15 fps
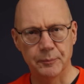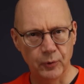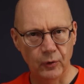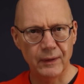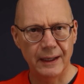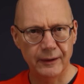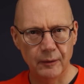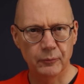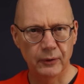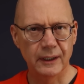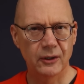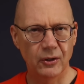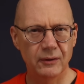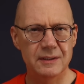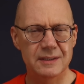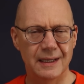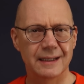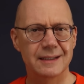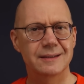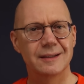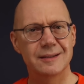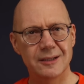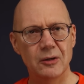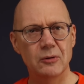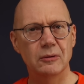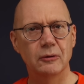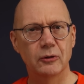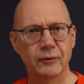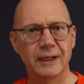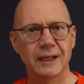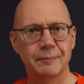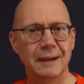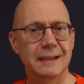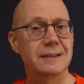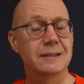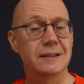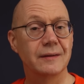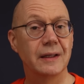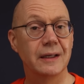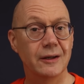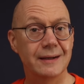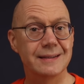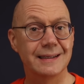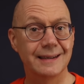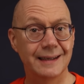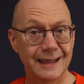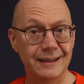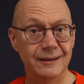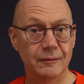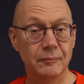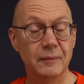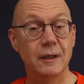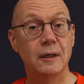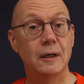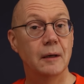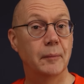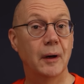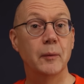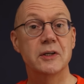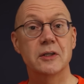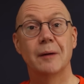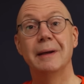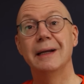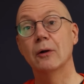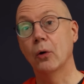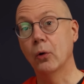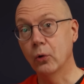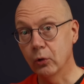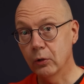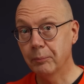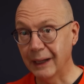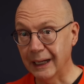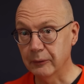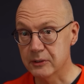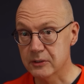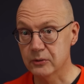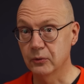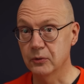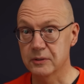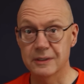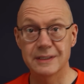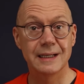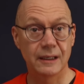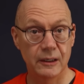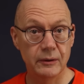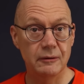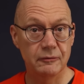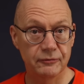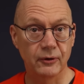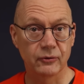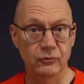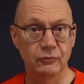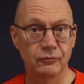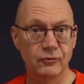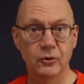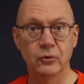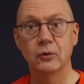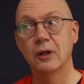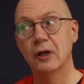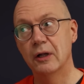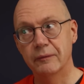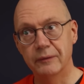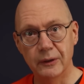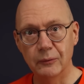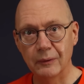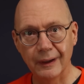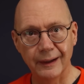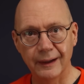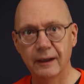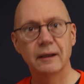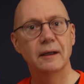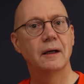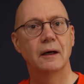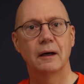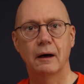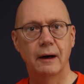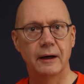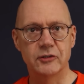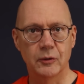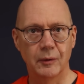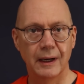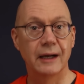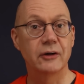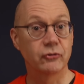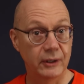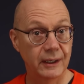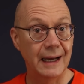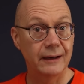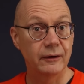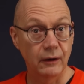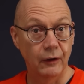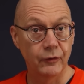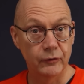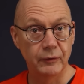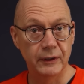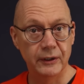To put that number in context, the total grid capacity of the United Kingdom, by which I mean all power sources, including fossil fuel, nuclear, hydroelectric, and other